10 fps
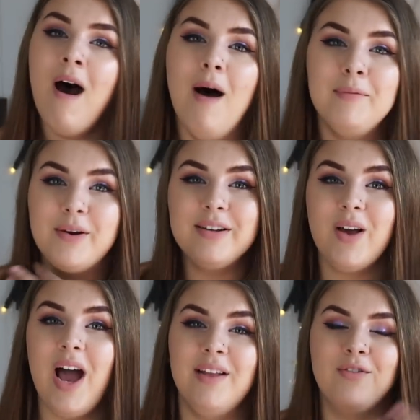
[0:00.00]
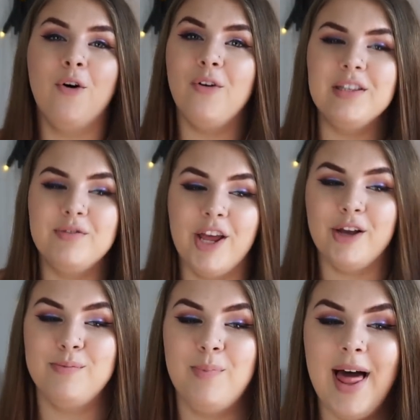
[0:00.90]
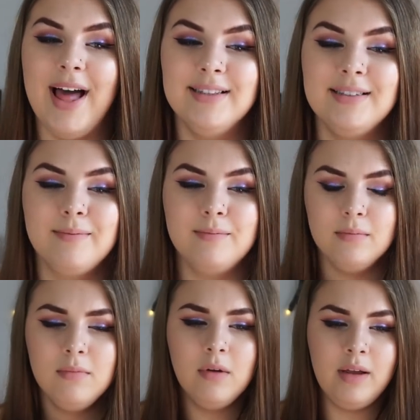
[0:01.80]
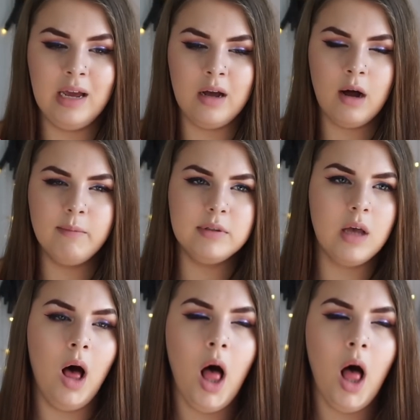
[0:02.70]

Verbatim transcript: I'm so excited, I've got all these videos planned, Hiccups,